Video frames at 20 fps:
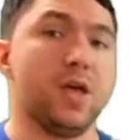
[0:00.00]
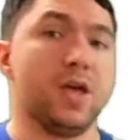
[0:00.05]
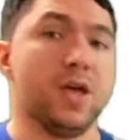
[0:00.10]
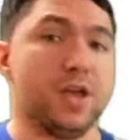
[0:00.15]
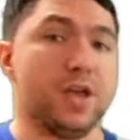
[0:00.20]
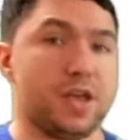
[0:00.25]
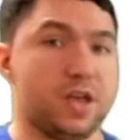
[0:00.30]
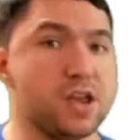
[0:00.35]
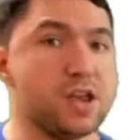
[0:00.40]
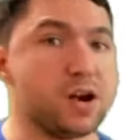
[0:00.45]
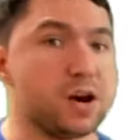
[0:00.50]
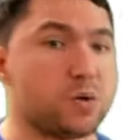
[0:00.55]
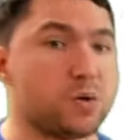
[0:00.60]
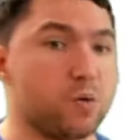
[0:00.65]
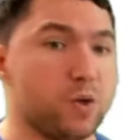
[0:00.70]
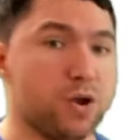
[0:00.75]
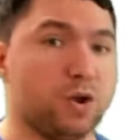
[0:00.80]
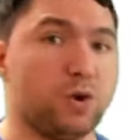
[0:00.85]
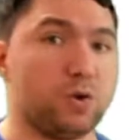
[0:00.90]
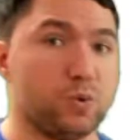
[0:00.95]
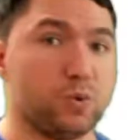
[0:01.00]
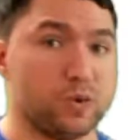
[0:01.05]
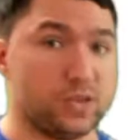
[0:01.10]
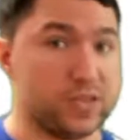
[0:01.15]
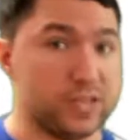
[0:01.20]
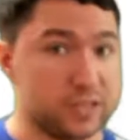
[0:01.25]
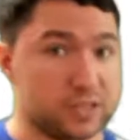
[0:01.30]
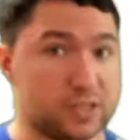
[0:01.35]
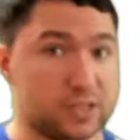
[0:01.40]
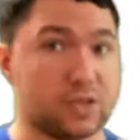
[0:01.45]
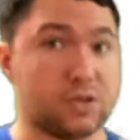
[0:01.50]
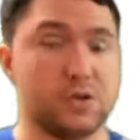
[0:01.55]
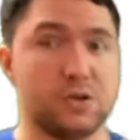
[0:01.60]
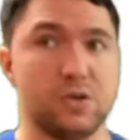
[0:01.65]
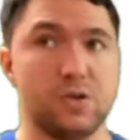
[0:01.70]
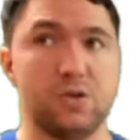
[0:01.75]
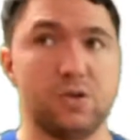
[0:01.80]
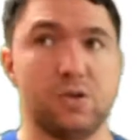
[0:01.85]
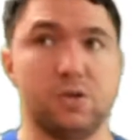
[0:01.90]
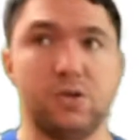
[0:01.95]
Here we always need
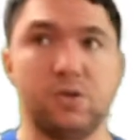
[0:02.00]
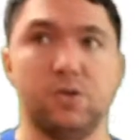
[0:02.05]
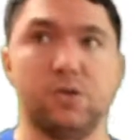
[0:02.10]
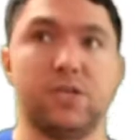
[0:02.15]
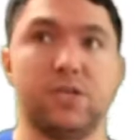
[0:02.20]
to